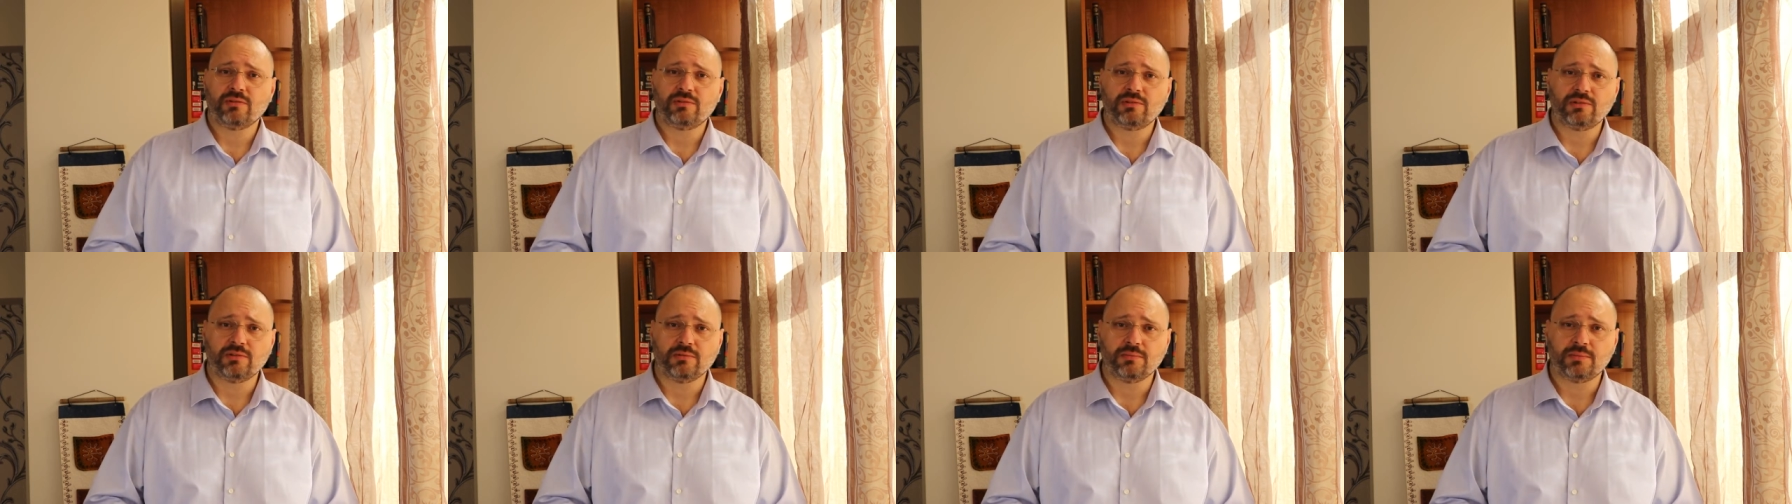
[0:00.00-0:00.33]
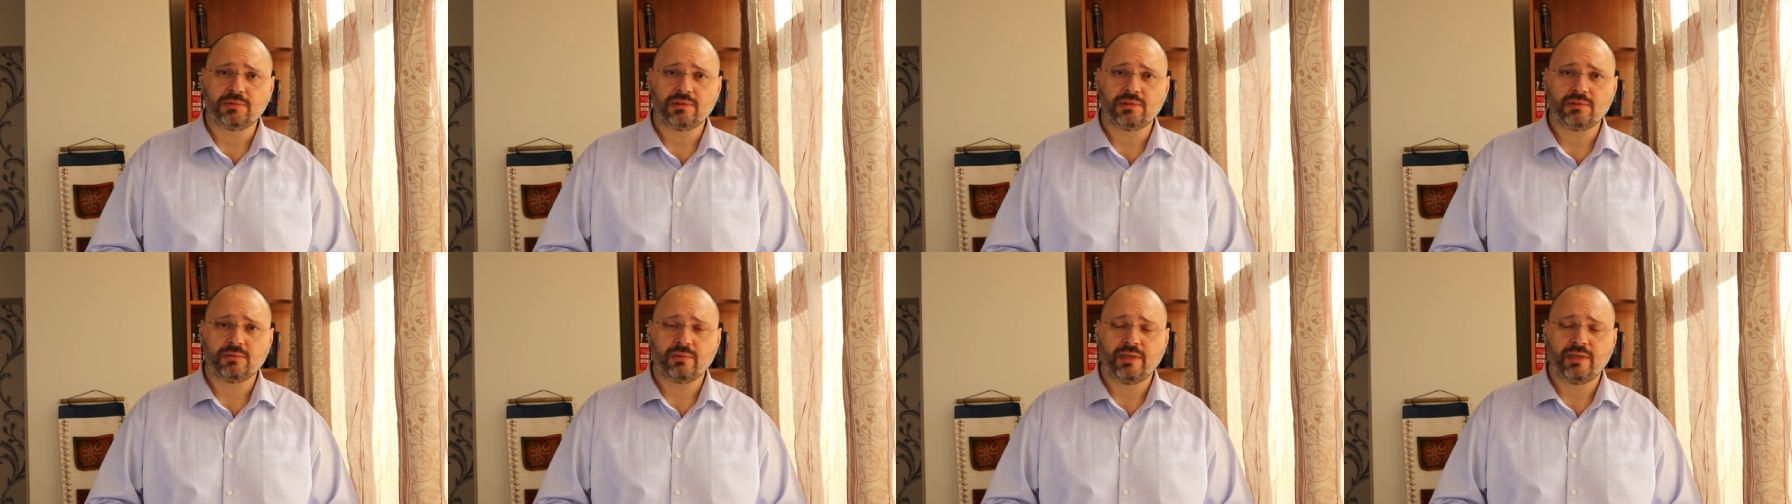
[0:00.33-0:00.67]

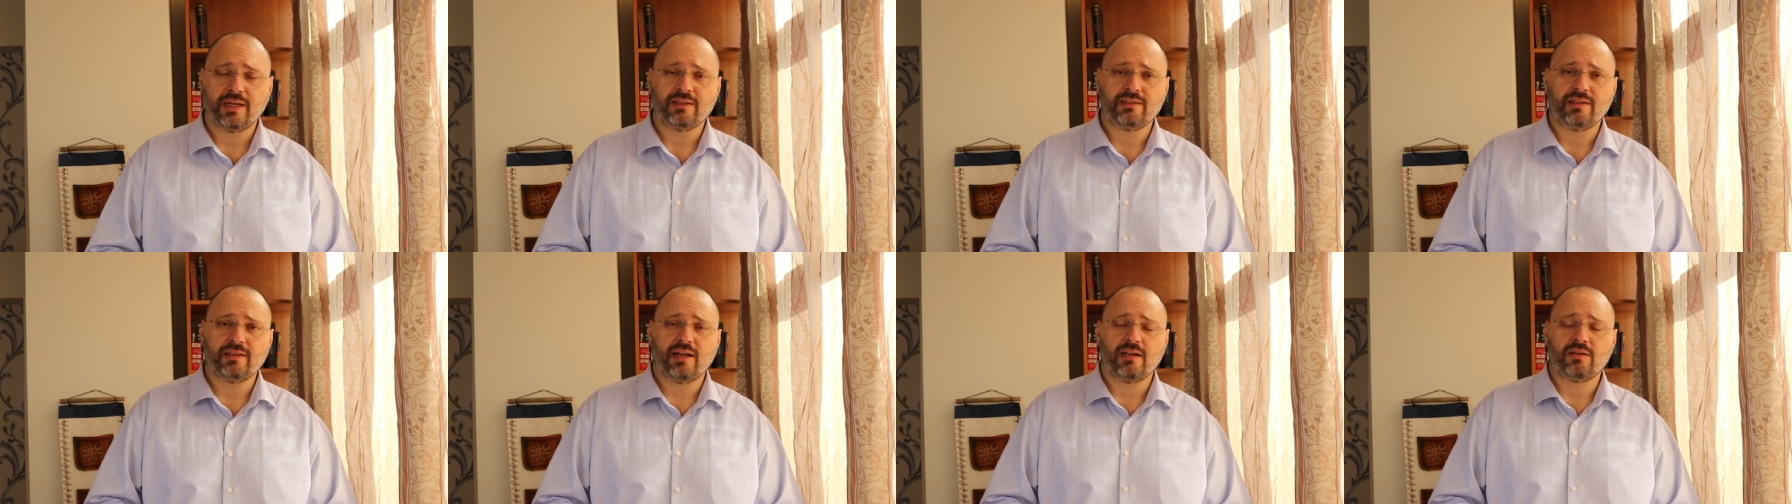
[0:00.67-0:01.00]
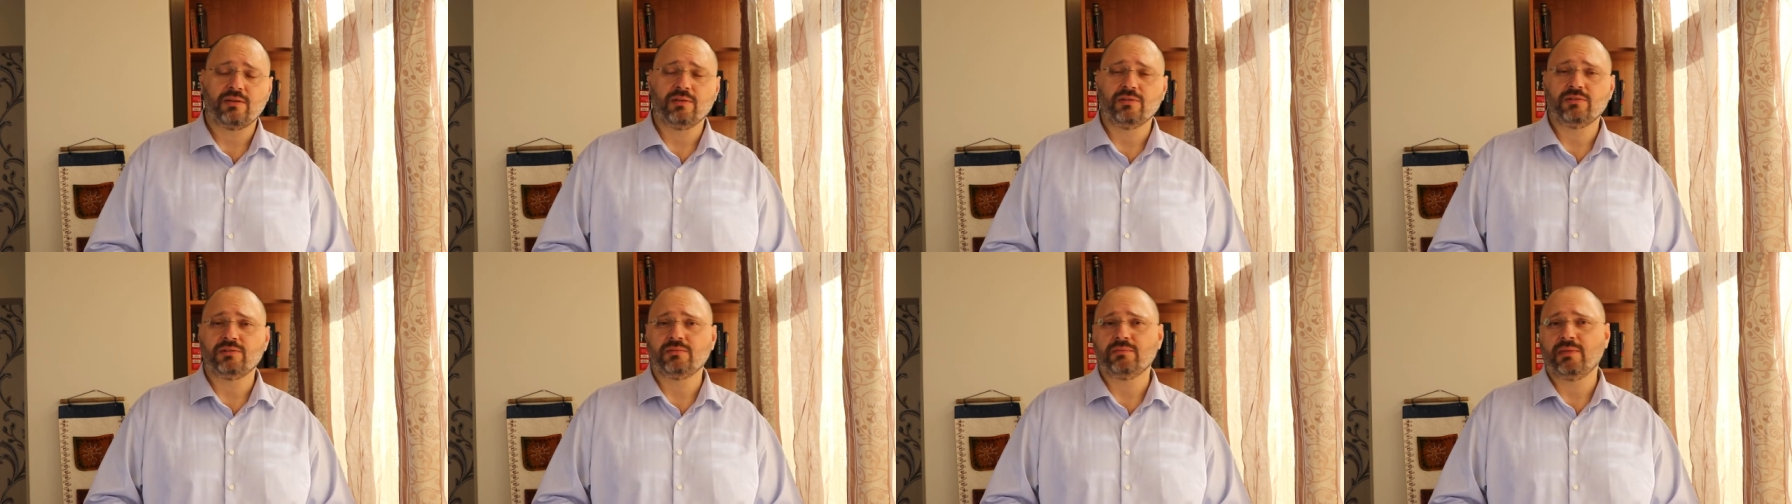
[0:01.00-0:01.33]
group where they are
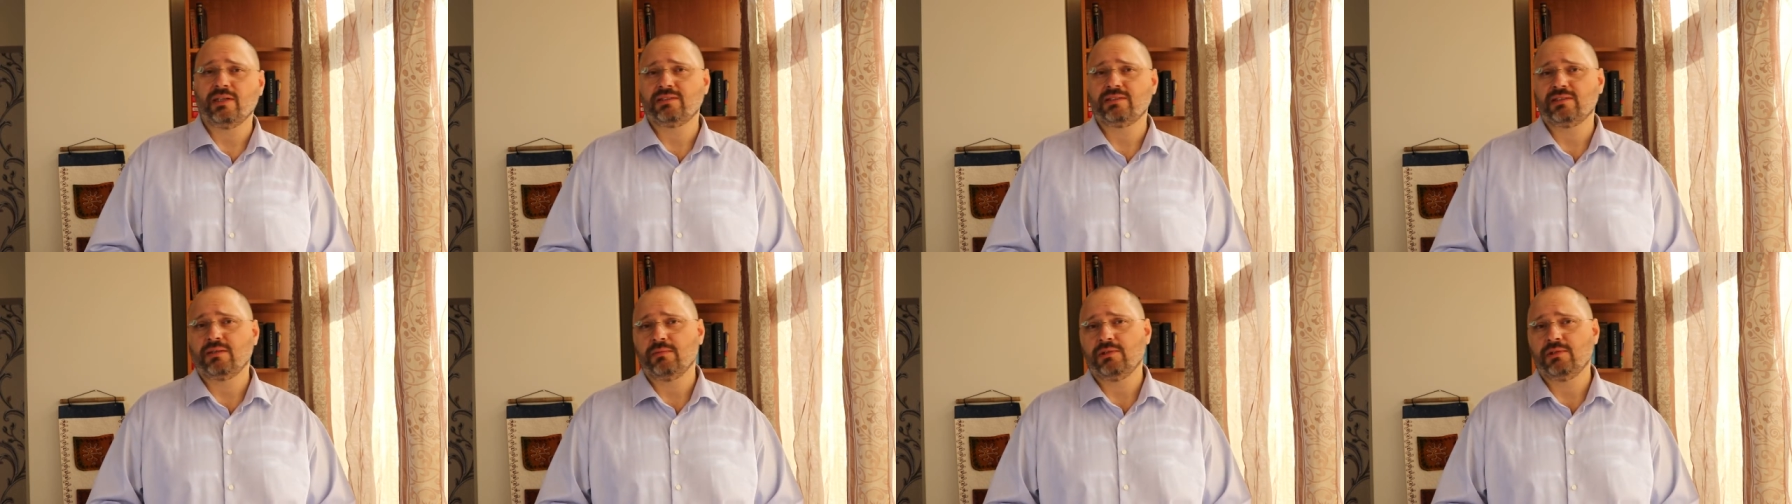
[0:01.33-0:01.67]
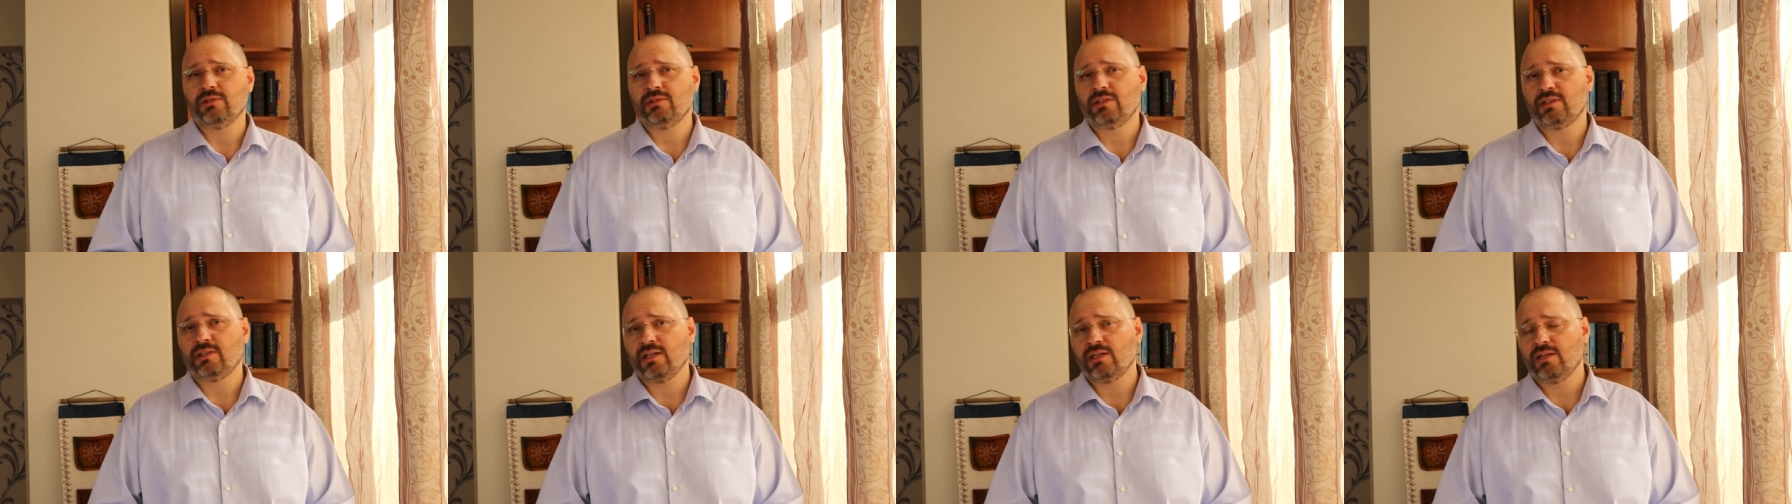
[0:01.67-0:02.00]
going to make some
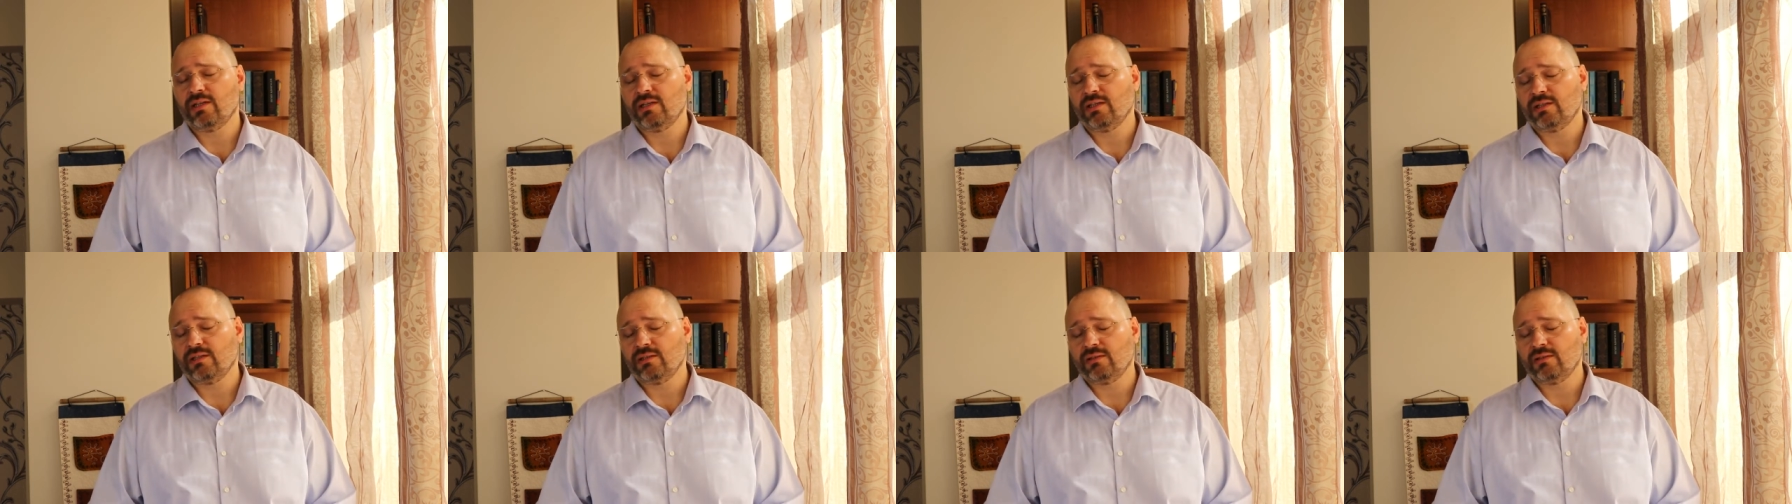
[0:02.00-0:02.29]
uh,